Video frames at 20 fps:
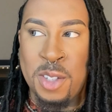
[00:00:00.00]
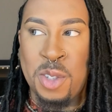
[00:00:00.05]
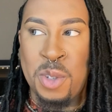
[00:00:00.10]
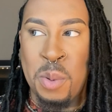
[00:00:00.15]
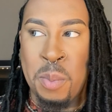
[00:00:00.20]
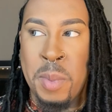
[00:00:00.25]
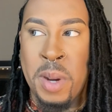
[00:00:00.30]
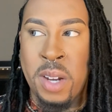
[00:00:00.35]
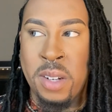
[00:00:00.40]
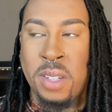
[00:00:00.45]
too
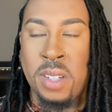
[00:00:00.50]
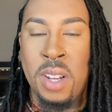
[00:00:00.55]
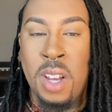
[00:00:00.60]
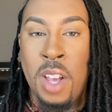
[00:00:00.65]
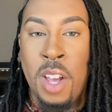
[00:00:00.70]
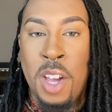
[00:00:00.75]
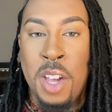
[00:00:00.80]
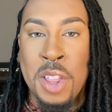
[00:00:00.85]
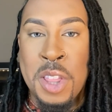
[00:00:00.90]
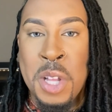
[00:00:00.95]
much,
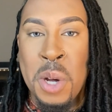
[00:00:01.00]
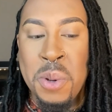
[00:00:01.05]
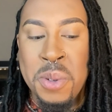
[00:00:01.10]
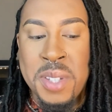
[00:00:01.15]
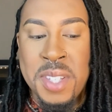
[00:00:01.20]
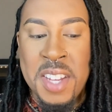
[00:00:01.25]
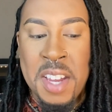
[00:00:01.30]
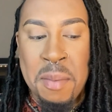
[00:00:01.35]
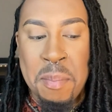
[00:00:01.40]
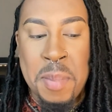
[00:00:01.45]
those
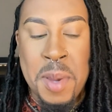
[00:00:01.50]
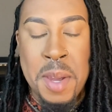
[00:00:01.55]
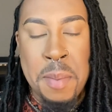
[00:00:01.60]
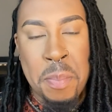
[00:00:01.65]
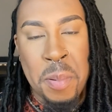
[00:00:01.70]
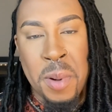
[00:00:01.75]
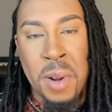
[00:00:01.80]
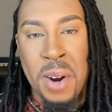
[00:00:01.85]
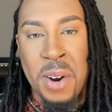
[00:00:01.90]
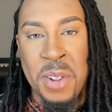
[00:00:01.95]
same
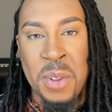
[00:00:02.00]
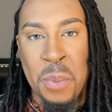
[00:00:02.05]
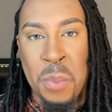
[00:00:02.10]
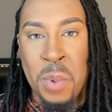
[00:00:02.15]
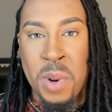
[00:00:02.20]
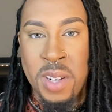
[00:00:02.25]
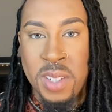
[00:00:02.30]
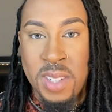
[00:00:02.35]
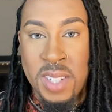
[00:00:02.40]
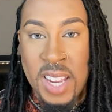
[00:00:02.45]
people are the
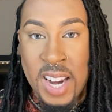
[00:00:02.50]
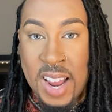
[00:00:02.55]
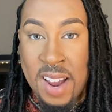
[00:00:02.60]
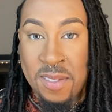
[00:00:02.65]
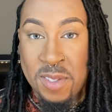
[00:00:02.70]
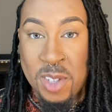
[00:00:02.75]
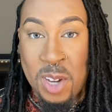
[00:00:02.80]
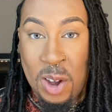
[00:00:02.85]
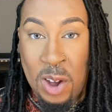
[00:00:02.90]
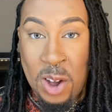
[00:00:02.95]
ones that
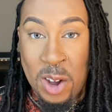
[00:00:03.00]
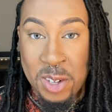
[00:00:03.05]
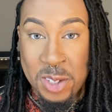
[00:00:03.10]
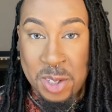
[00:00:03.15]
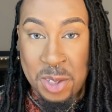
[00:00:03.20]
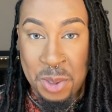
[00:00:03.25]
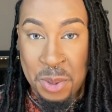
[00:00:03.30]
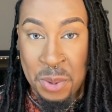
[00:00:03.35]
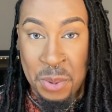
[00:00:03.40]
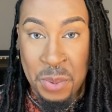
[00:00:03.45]
I've talked
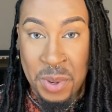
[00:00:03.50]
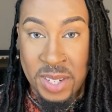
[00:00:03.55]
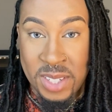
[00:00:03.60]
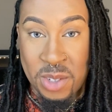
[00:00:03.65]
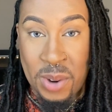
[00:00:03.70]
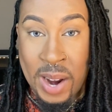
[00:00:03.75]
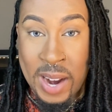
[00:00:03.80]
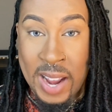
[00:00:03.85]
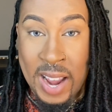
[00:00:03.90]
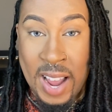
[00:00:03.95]
to and
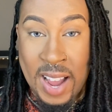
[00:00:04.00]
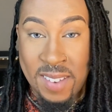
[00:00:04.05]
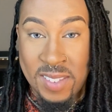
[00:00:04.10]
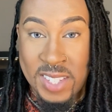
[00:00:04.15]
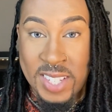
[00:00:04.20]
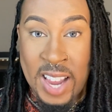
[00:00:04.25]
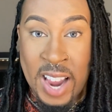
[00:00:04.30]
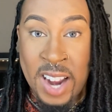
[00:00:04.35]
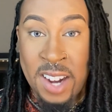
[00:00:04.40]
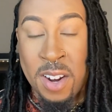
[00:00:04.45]
try to have
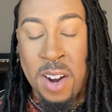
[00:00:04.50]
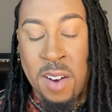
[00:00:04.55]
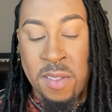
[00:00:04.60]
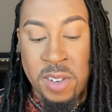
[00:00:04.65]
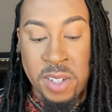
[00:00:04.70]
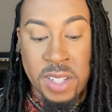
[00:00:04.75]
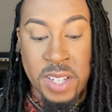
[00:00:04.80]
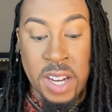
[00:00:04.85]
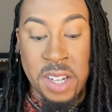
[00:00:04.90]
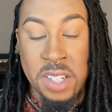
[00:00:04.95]
side
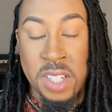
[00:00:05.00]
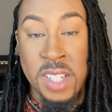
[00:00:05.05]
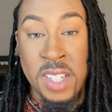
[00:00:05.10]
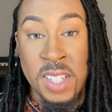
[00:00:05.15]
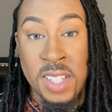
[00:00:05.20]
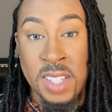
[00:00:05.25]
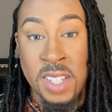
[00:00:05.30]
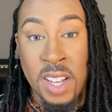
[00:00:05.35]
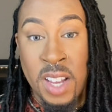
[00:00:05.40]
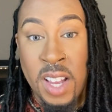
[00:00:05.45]

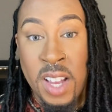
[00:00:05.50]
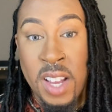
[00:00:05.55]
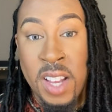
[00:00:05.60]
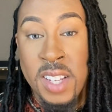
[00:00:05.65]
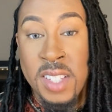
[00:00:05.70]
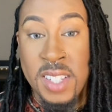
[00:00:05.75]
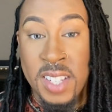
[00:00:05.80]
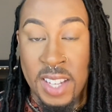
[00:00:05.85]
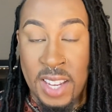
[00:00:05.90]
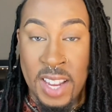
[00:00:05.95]
conversations
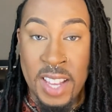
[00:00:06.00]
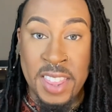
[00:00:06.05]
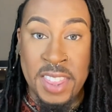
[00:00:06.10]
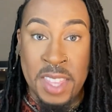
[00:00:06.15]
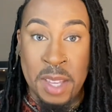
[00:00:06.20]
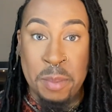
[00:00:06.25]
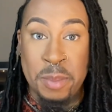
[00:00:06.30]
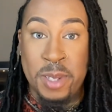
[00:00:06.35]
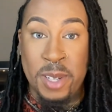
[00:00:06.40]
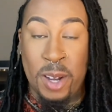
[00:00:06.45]
to get
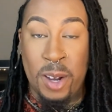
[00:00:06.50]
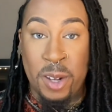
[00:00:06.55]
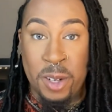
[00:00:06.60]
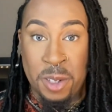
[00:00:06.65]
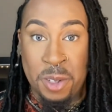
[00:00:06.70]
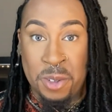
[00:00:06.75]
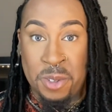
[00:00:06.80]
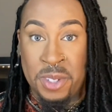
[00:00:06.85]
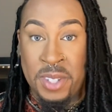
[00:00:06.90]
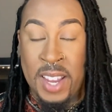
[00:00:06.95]
them to
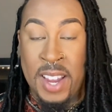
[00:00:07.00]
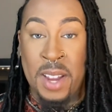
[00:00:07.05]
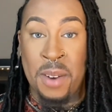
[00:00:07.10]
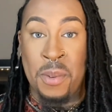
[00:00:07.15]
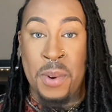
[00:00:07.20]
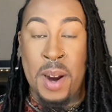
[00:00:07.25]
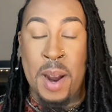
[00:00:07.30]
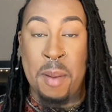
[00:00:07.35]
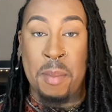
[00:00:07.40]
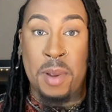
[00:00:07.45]
understand
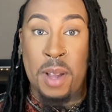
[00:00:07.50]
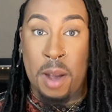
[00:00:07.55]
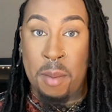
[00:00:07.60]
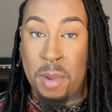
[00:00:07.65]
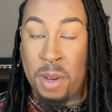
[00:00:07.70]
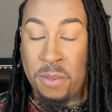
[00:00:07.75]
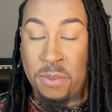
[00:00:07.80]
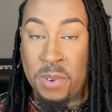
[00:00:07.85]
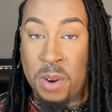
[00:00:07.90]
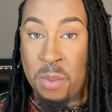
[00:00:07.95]
where I'm
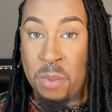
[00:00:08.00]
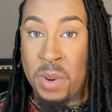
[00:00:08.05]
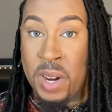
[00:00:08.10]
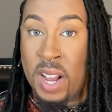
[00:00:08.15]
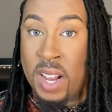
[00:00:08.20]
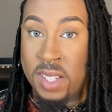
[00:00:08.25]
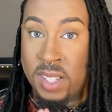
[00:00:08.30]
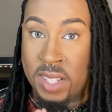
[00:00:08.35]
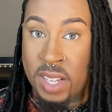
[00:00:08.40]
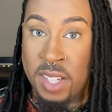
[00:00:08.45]
coming from when
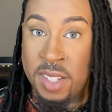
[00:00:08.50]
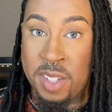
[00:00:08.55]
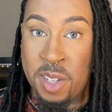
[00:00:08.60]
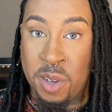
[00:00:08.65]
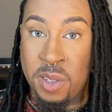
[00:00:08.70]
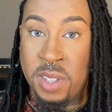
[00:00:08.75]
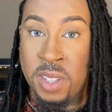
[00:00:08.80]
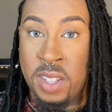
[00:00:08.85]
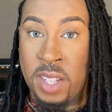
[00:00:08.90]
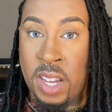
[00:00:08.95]
I say
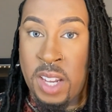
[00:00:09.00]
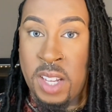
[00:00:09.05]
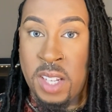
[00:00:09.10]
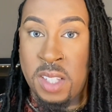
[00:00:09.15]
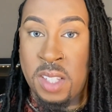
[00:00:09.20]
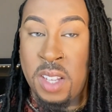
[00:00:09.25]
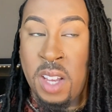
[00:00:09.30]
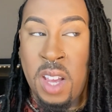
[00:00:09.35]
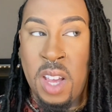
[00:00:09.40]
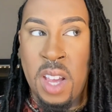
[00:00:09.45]
certain
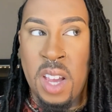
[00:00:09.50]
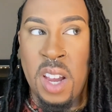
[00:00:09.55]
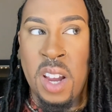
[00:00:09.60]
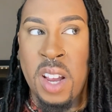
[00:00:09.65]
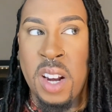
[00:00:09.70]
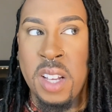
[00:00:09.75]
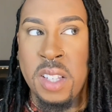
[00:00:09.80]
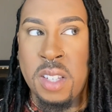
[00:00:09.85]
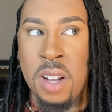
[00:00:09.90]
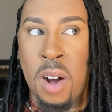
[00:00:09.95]
things.
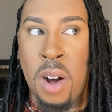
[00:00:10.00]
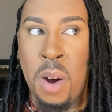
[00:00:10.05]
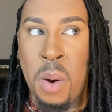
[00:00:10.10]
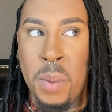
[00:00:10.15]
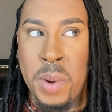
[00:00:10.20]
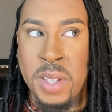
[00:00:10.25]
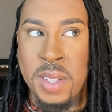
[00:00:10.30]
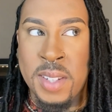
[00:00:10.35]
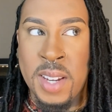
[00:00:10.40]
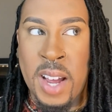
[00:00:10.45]
And it's
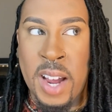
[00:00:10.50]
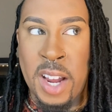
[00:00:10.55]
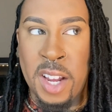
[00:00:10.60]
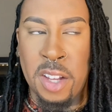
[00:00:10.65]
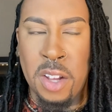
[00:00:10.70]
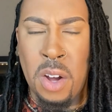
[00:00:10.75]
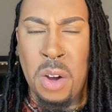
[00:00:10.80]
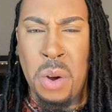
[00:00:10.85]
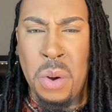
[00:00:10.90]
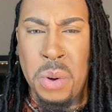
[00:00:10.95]
always
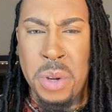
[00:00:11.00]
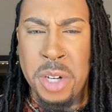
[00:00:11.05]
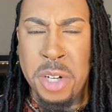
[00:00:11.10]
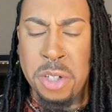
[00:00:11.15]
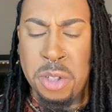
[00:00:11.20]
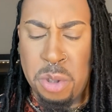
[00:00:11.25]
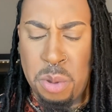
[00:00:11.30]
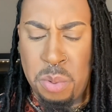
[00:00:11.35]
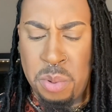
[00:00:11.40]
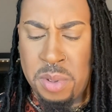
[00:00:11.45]
like, oh, you're
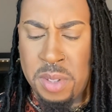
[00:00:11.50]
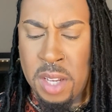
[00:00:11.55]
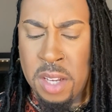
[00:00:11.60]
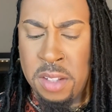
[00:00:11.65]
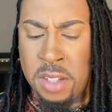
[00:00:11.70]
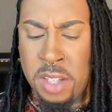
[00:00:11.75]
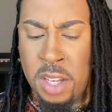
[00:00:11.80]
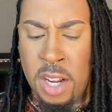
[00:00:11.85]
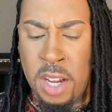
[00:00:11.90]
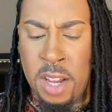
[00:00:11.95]
too
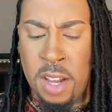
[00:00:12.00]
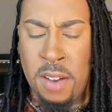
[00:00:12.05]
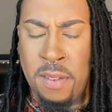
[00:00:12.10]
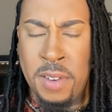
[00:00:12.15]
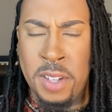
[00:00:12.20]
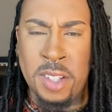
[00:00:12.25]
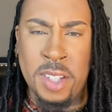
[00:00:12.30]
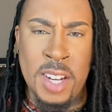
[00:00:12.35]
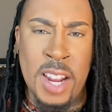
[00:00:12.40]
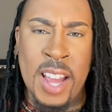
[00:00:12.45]
sensitive,
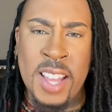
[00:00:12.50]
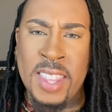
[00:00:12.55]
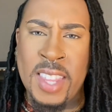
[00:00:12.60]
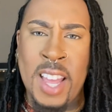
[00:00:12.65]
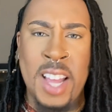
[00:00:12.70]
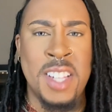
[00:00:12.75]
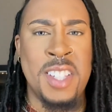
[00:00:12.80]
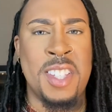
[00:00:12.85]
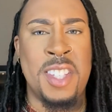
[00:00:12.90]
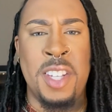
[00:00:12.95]
it's not
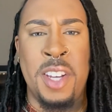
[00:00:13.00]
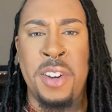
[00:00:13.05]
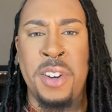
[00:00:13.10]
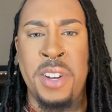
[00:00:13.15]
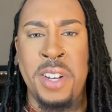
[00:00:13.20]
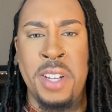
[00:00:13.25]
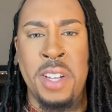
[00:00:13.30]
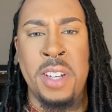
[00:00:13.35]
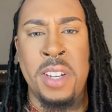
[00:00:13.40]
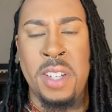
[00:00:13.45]
that
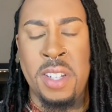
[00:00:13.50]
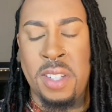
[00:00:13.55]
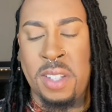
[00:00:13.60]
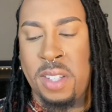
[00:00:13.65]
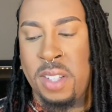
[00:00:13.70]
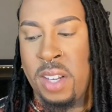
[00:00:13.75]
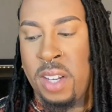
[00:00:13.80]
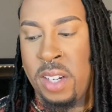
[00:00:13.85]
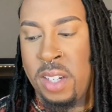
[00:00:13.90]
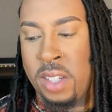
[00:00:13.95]
serious.
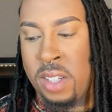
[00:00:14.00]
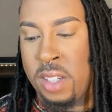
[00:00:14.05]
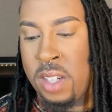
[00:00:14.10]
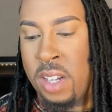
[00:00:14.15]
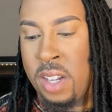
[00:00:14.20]
And